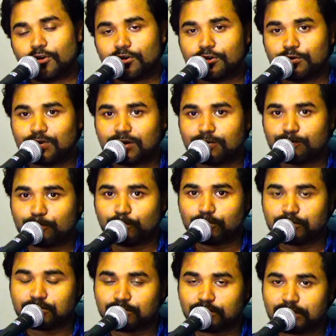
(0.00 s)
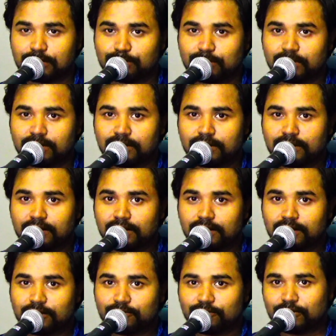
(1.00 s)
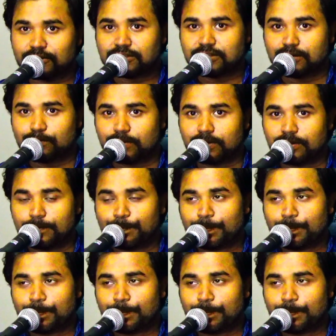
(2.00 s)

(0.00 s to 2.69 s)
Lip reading: or you can pause, give the first number.